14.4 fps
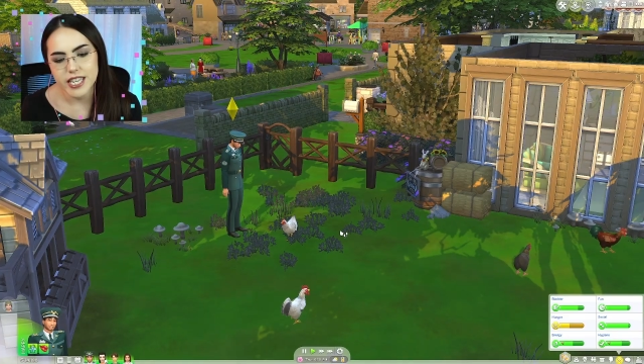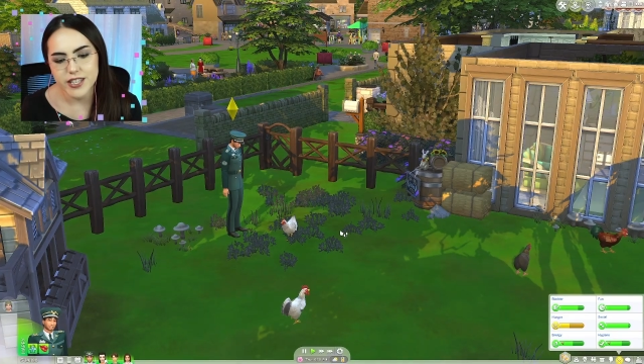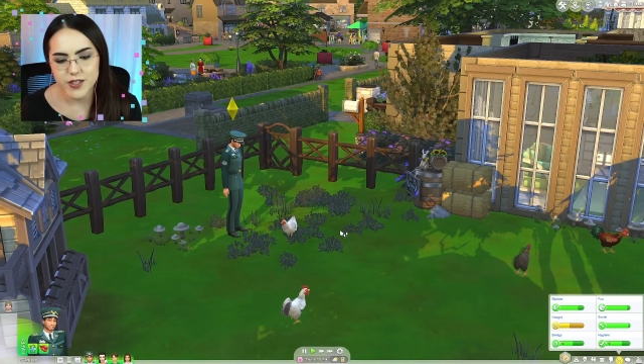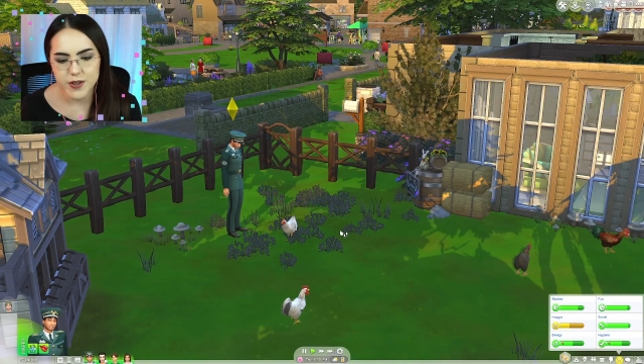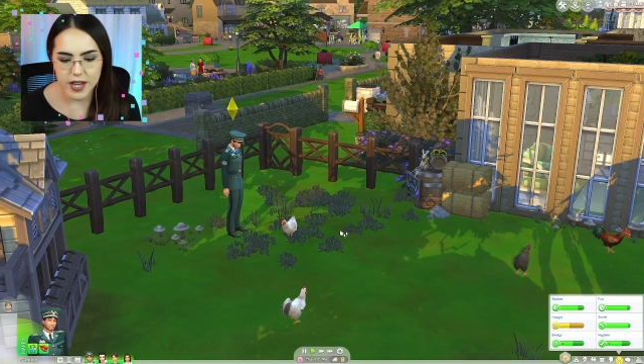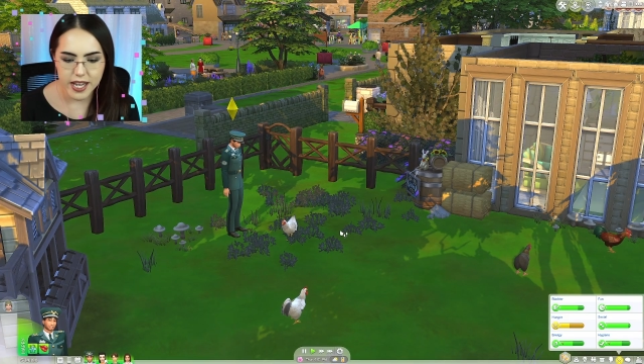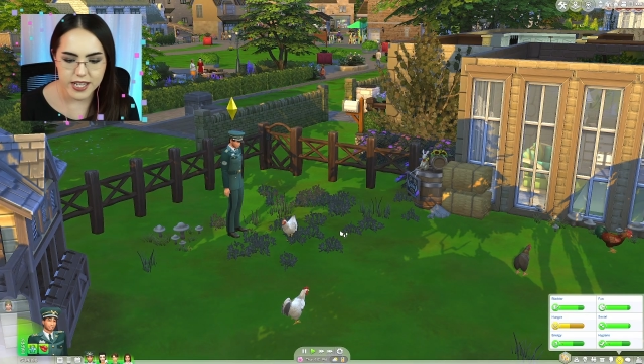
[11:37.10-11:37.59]

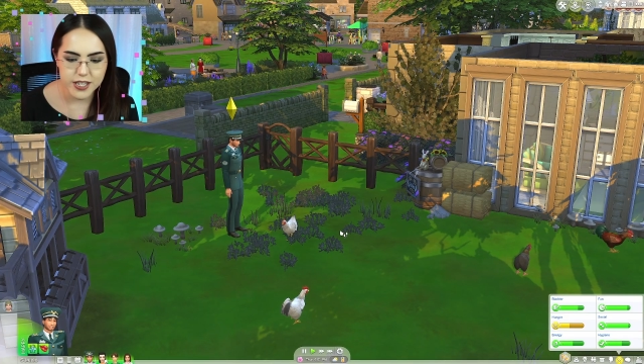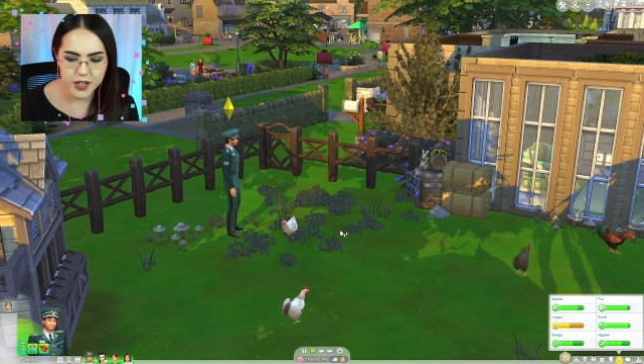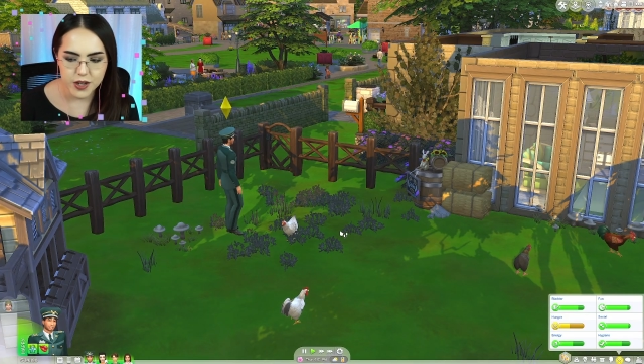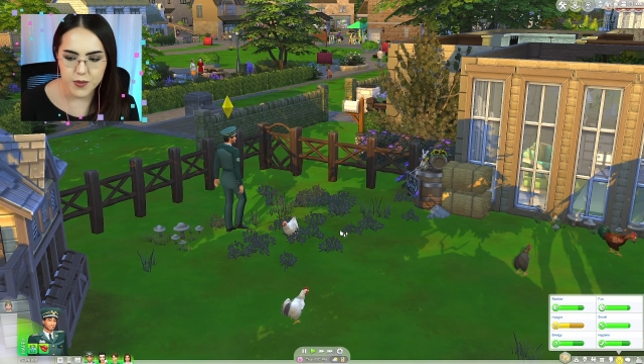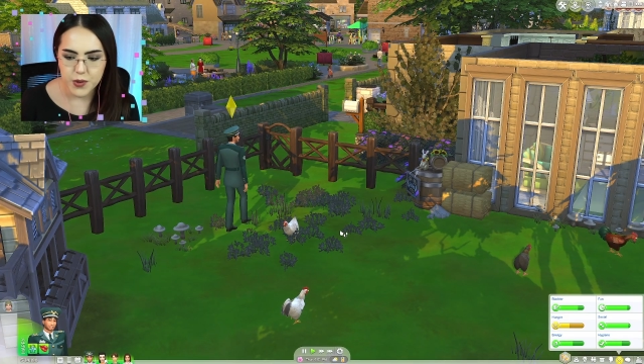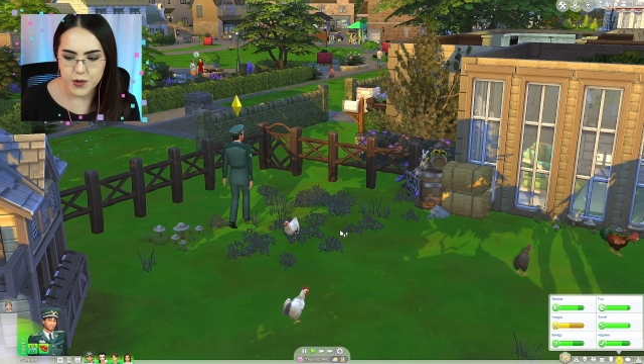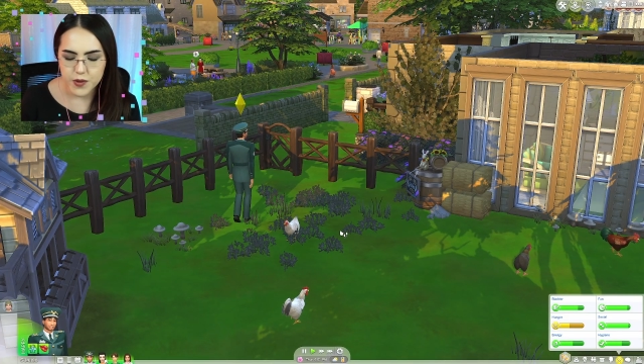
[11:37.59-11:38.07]
So I had to
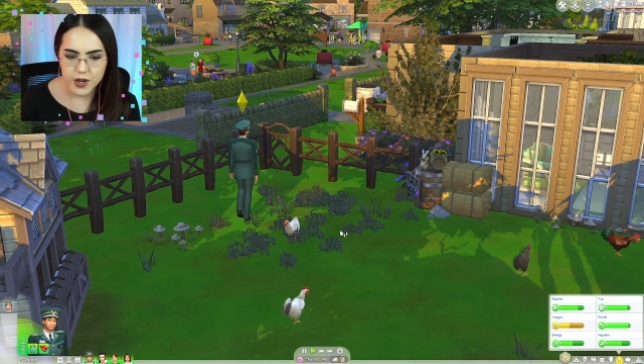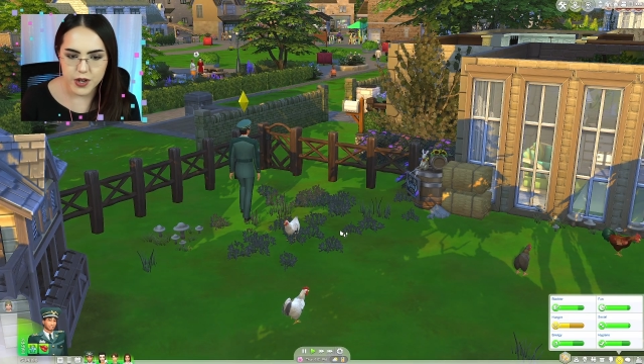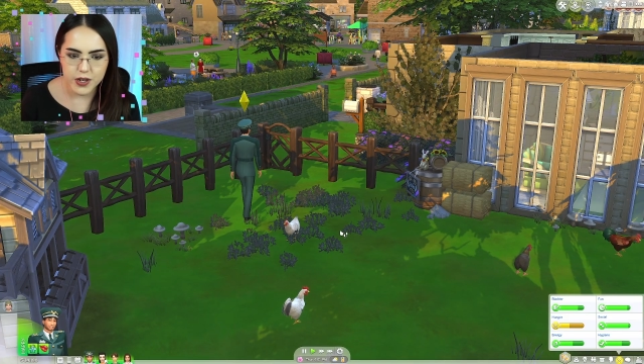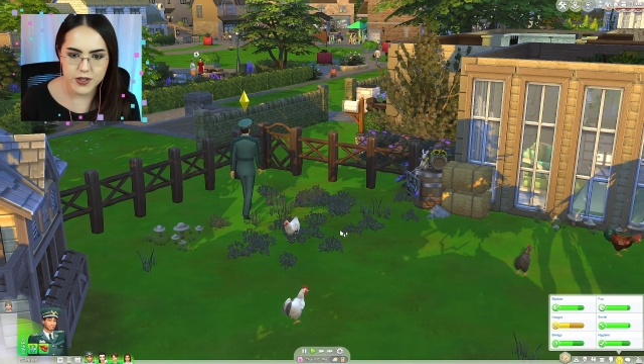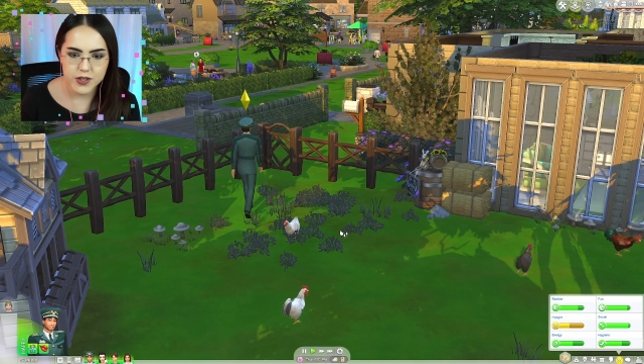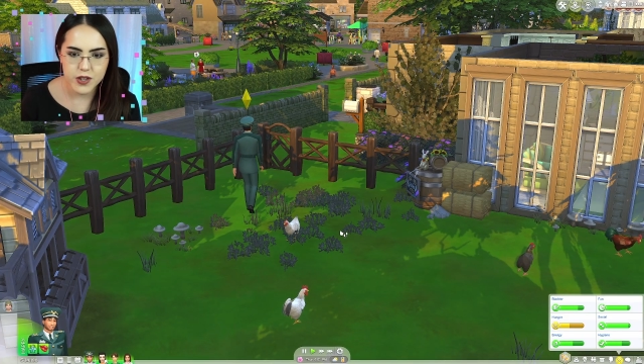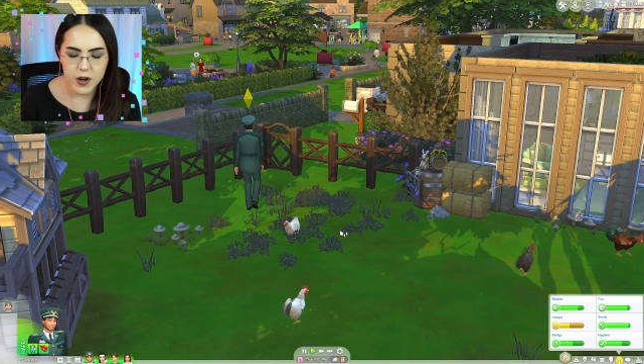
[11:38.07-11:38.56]
go move
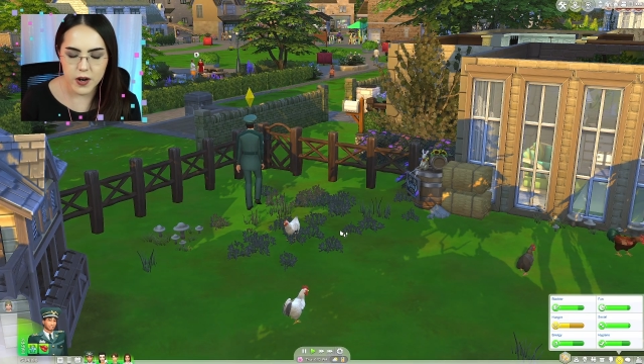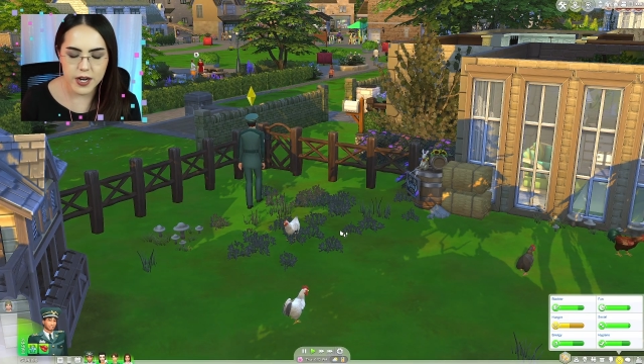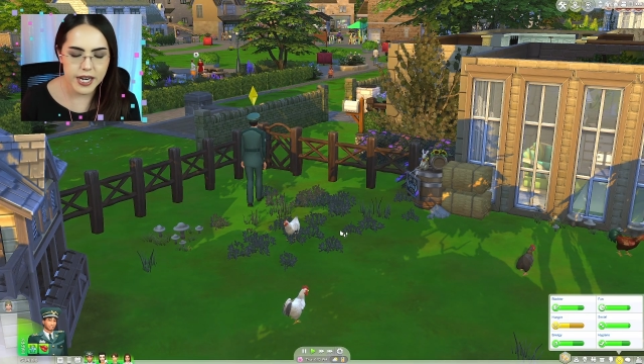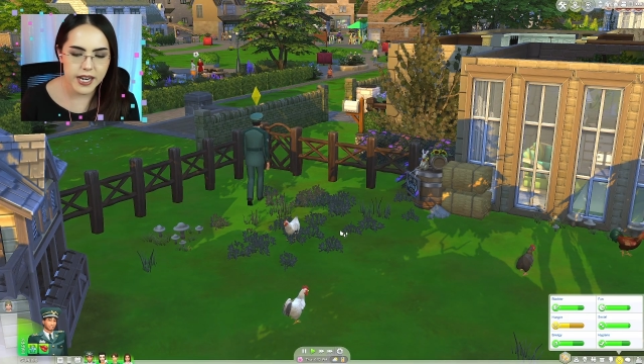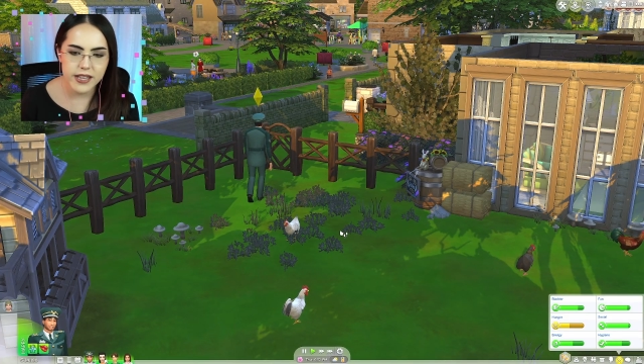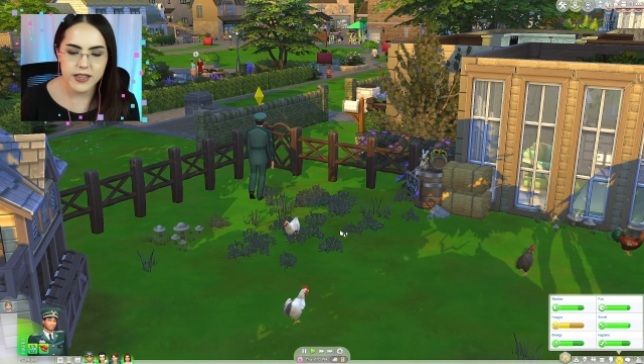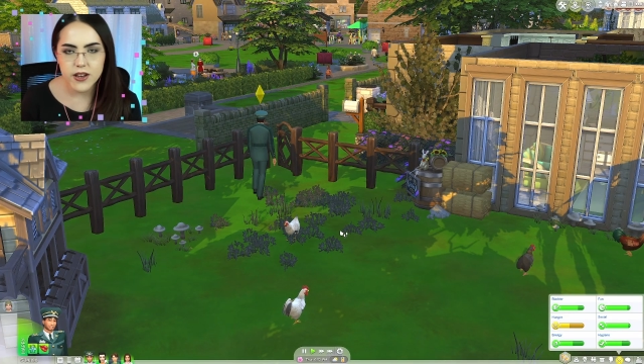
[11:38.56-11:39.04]
her. Sorry,